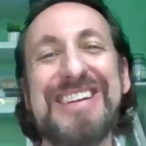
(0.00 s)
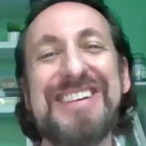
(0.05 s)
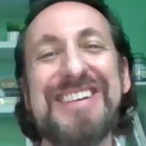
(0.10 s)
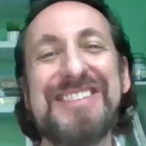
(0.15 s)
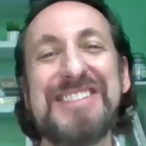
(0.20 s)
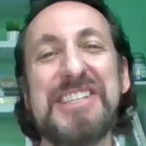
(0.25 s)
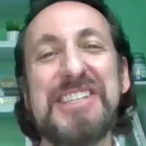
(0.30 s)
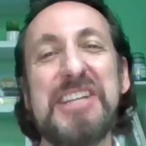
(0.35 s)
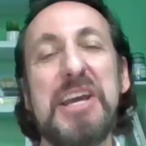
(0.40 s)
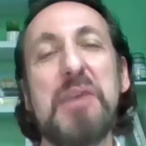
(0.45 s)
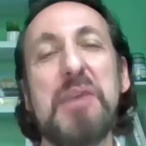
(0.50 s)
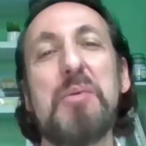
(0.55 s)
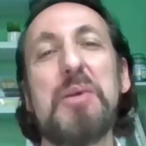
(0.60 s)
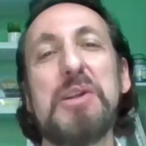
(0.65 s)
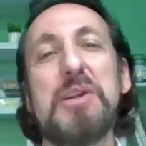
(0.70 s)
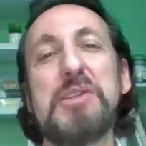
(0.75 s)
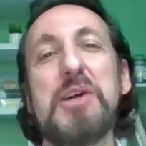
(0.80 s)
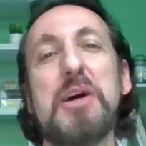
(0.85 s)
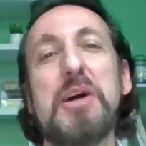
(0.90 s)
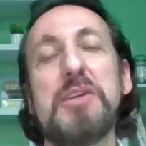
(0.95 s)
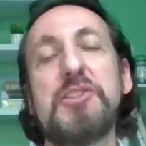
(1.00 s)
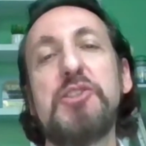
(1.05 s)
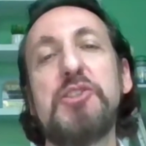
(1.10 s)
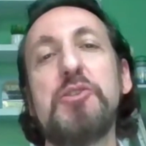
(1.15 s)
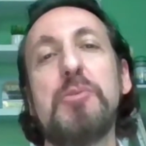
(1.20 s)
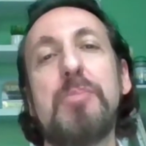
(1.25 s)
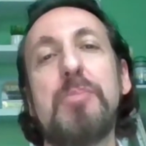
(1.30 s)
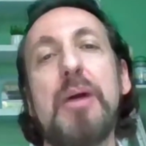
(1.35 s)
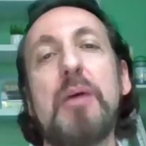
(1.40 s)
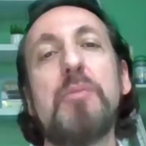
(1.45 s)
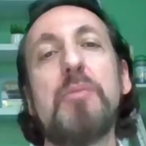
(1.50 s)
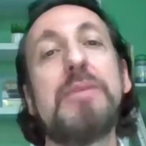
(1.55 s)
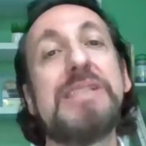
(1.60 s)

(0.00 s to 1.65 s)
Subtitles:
Here today, I want to talk to you about